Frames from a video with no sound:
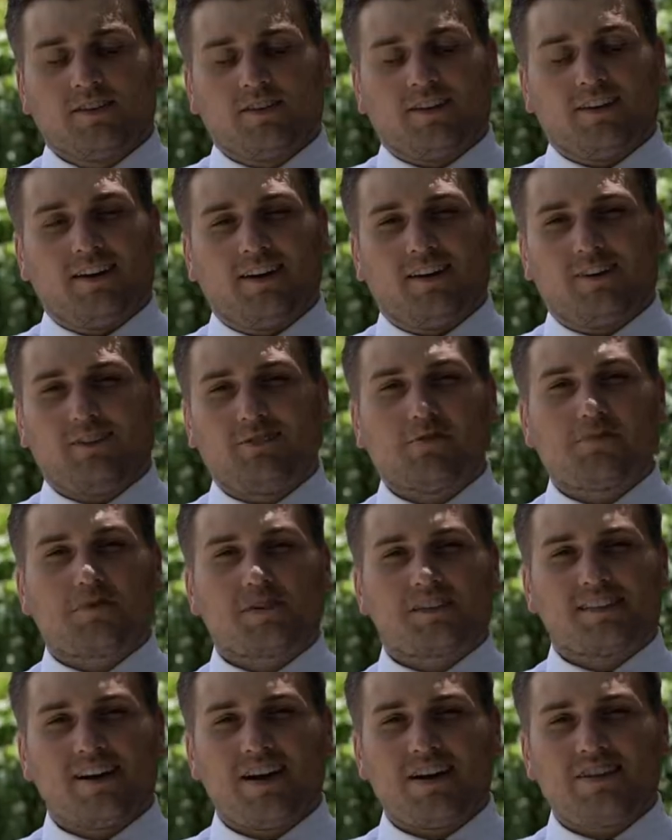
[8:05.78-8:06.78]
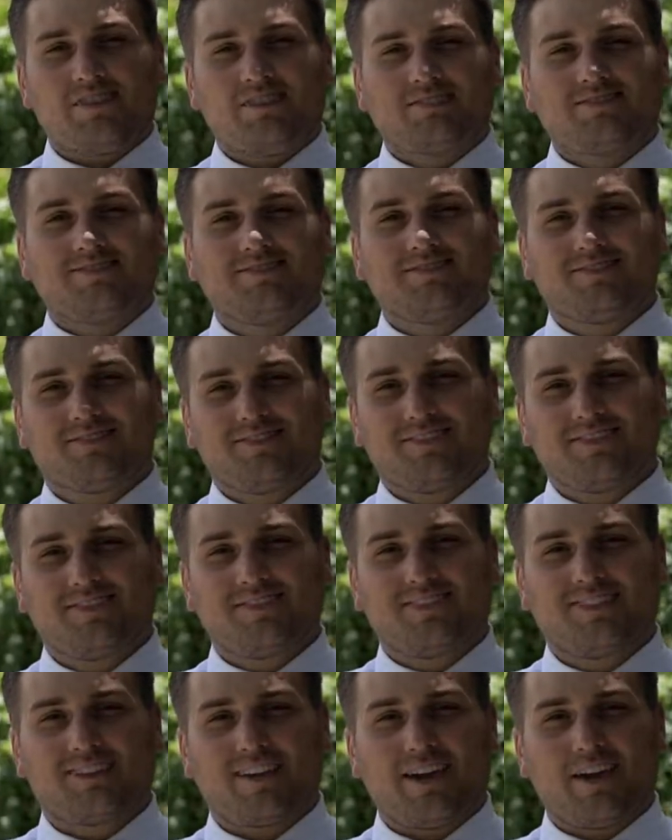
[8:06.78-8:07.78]
I'm excited.
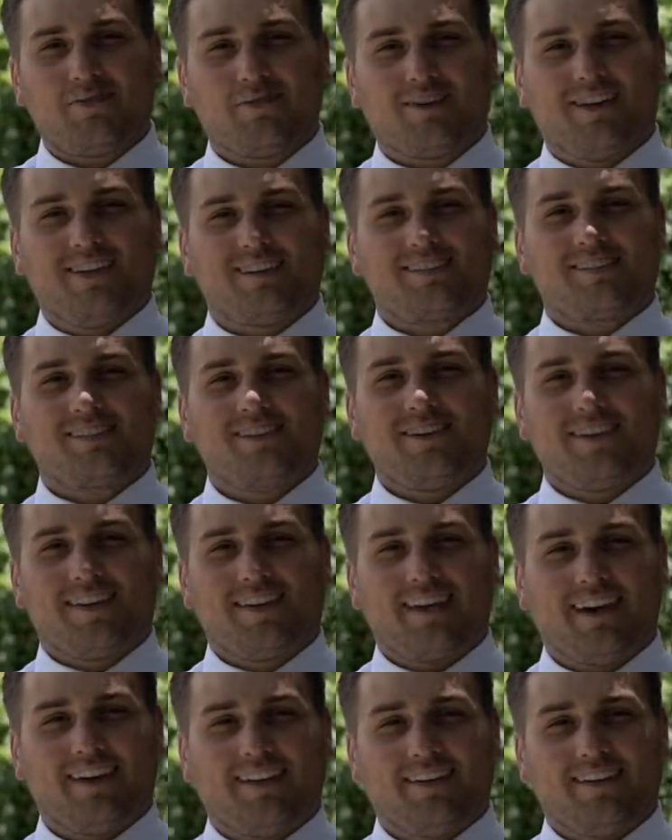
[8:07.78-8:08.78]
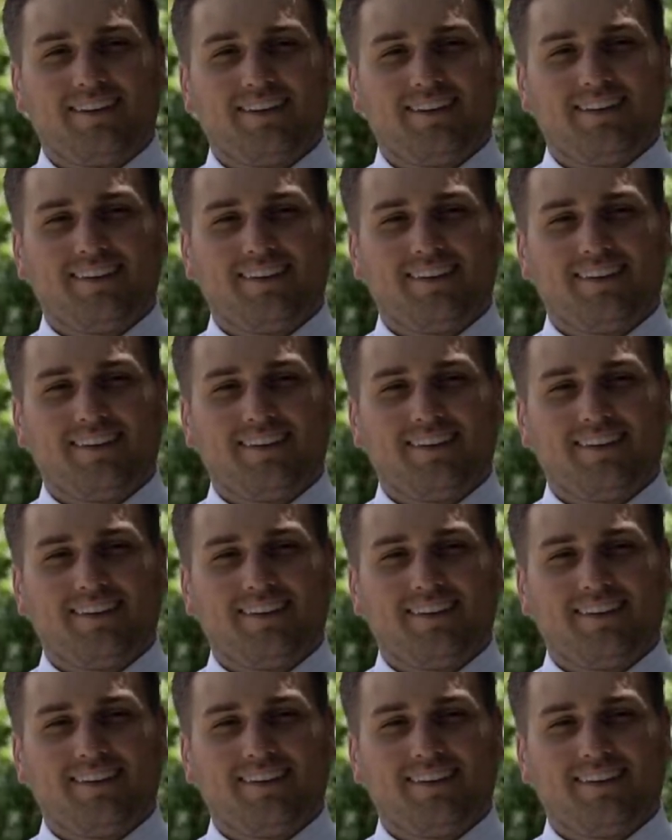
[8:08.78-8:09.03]
Can't wait to see you, Kaylee.